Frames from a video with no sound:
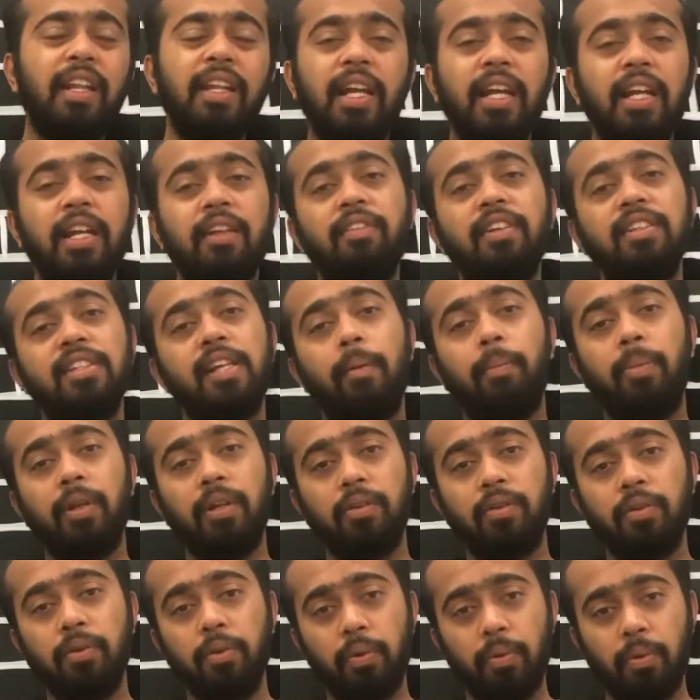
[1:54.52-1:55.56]
negative has happened
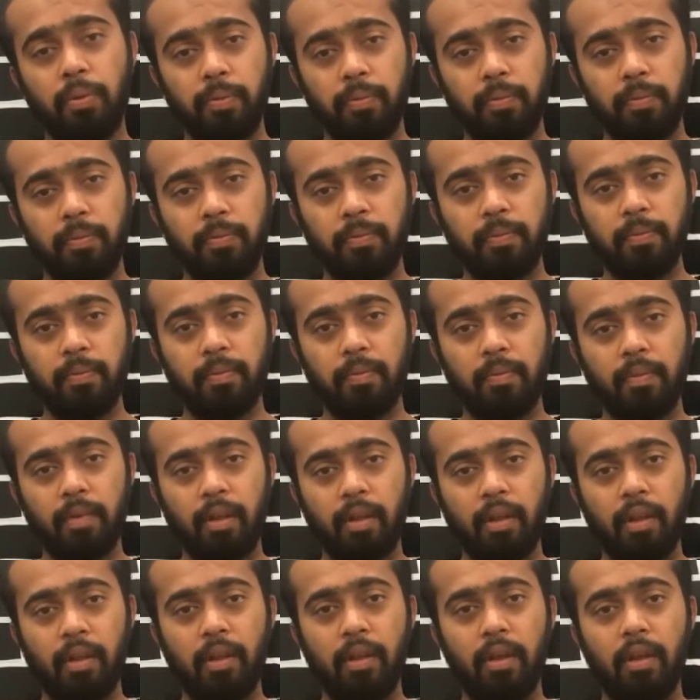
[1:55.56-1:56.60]
to you.
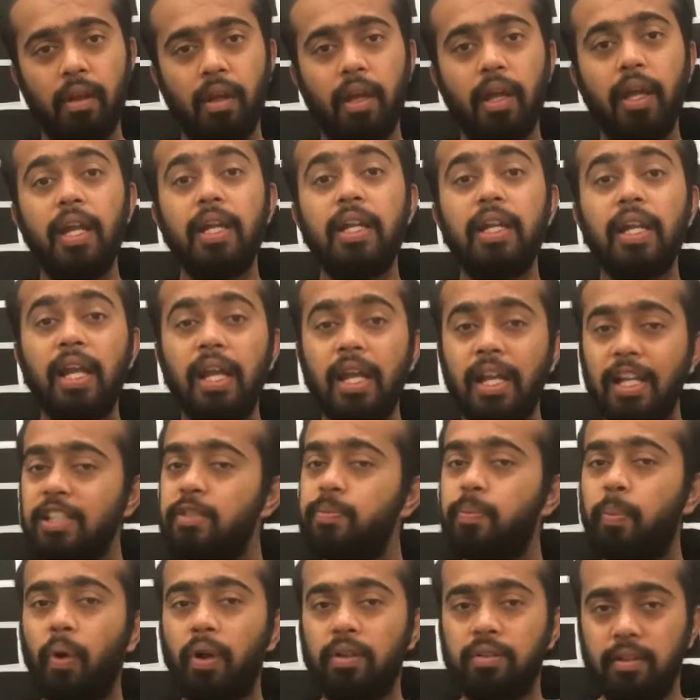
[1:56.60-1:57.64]
It is
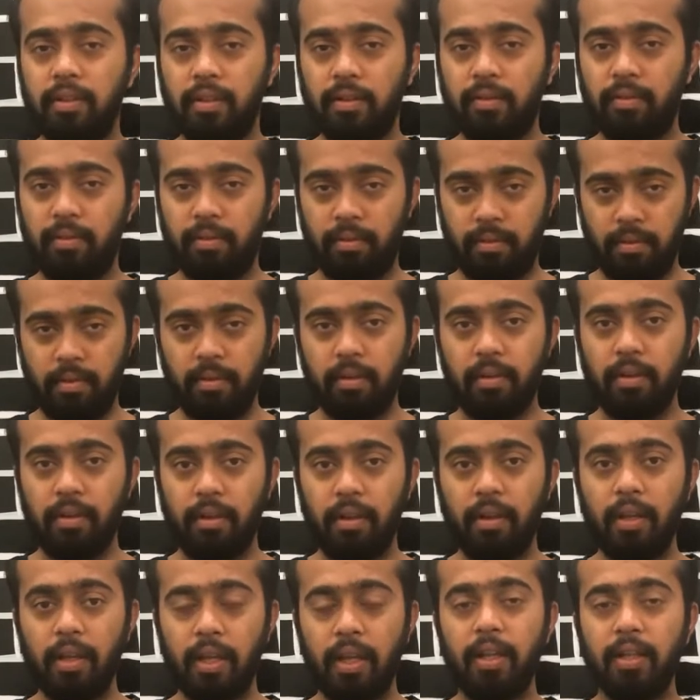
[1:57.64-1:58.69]
positive.
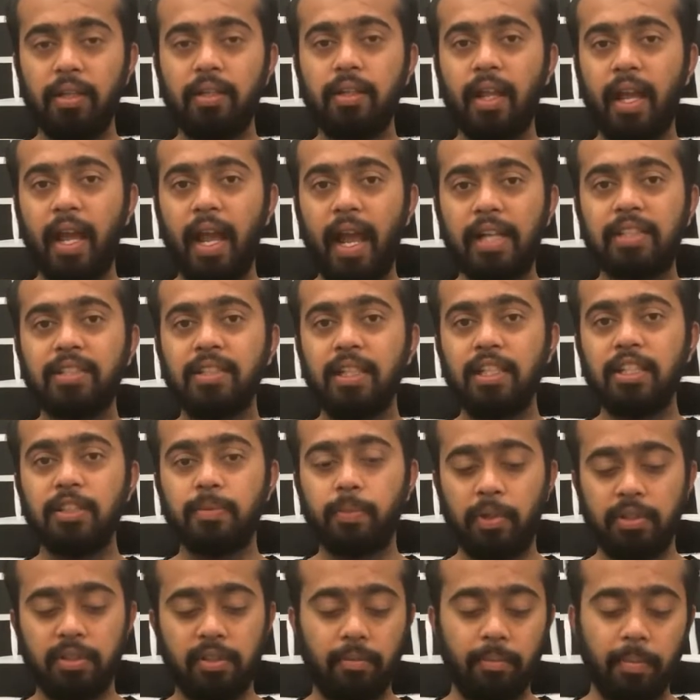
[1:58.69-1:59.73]
It actually is
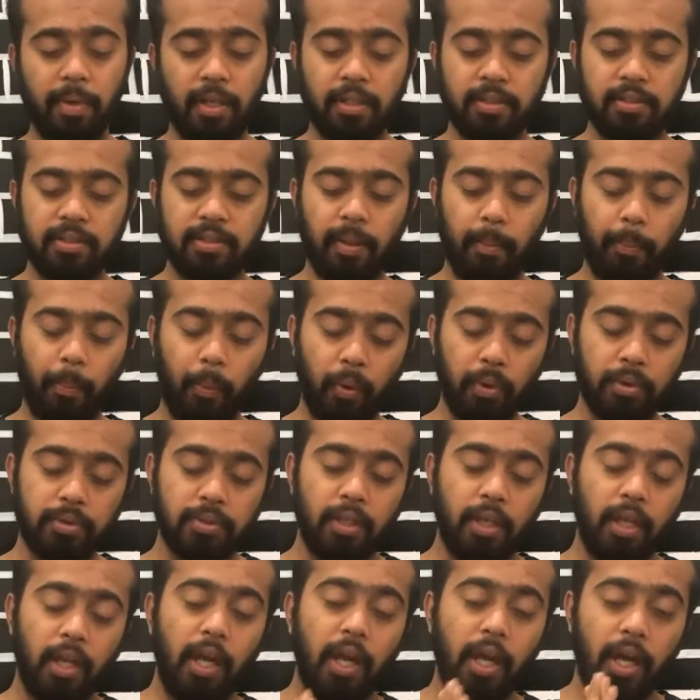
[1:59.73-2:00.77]
positive because suppose
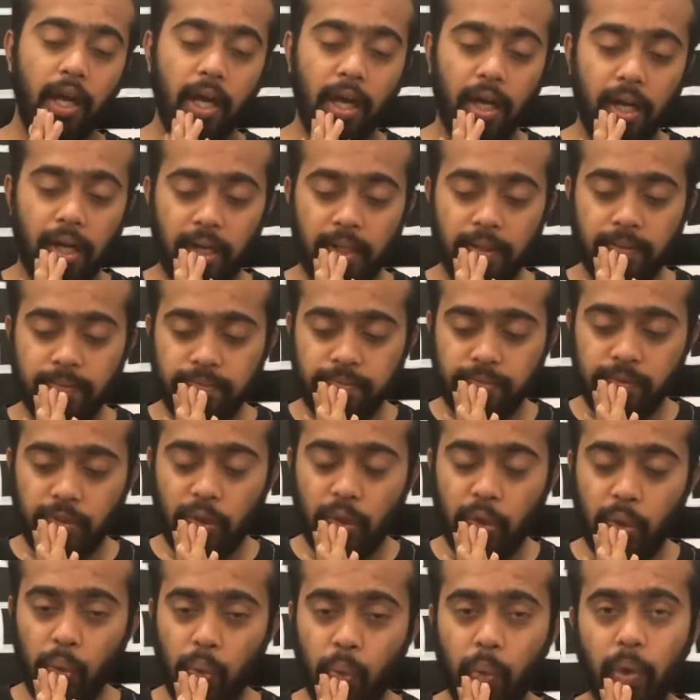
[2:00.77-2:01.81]

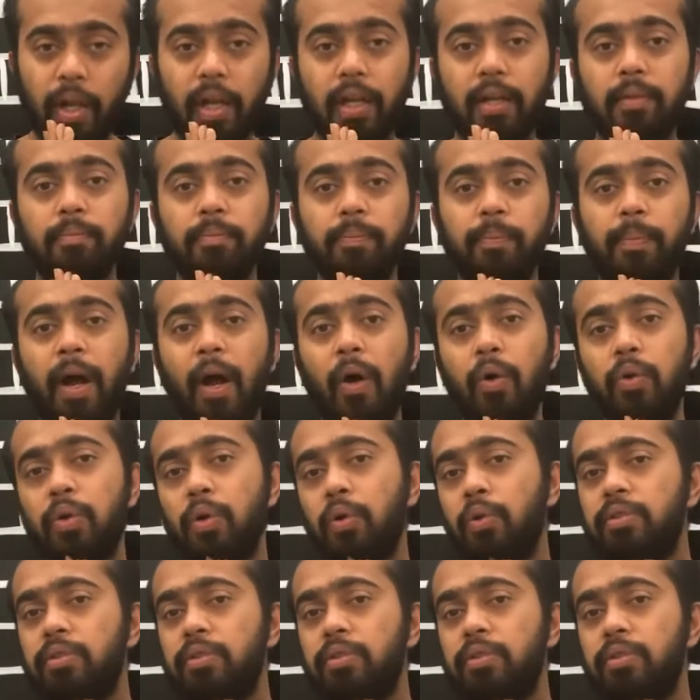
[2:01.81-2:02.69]
you were bound to do